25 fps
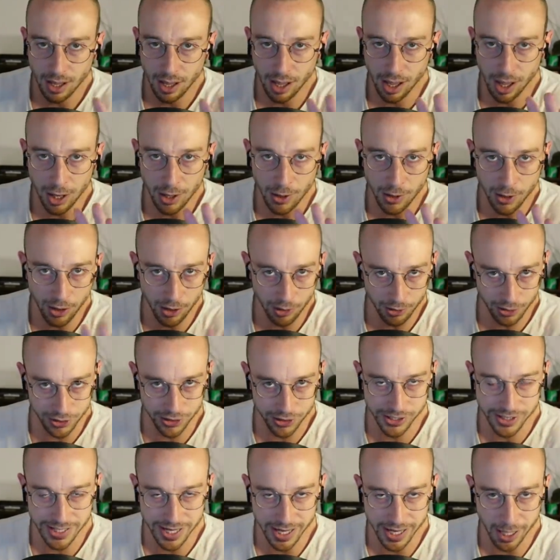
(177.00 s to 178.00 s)
A lot
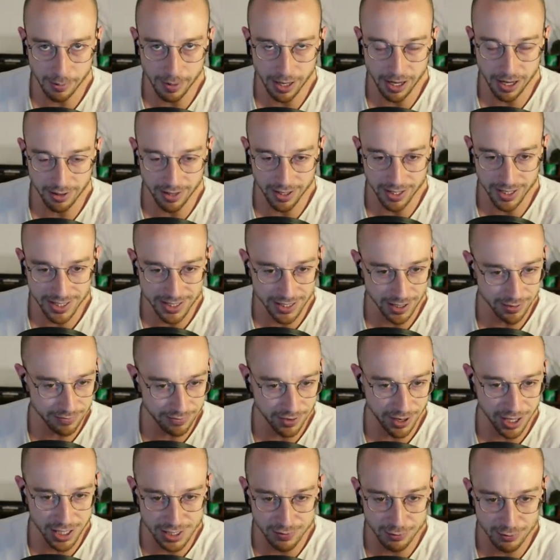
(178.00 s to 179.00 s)
to say about this. So
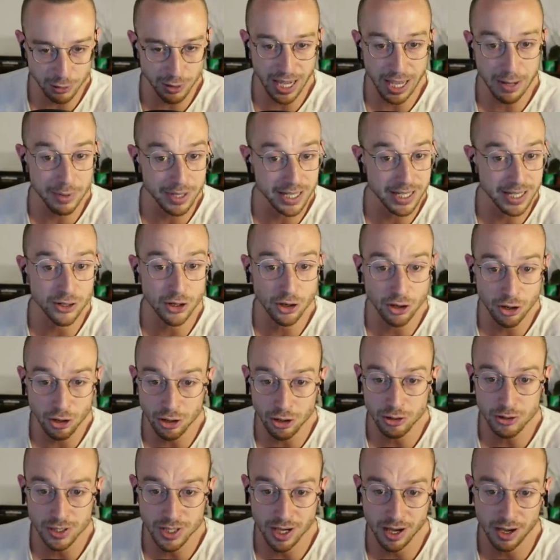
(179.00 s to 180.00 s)
first of all, Labour did not
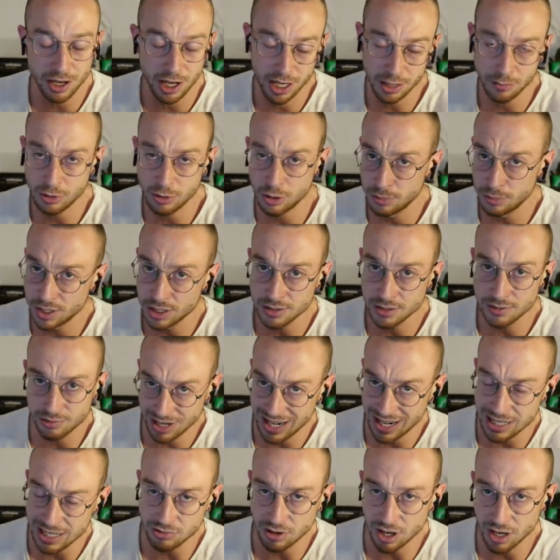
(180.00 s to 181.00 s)
lose Hartlepool because of
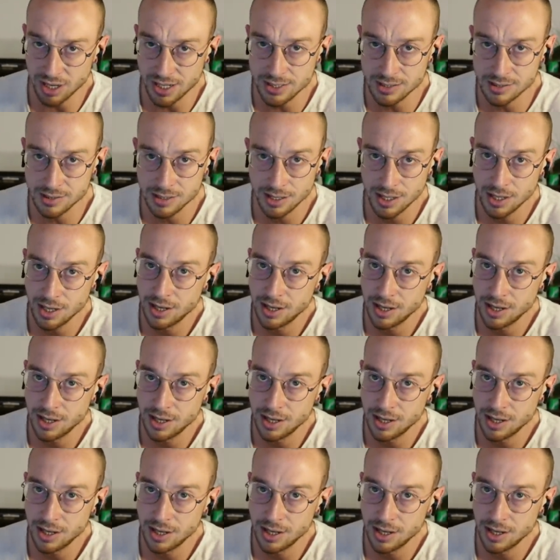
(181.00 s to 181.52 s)
trans rights.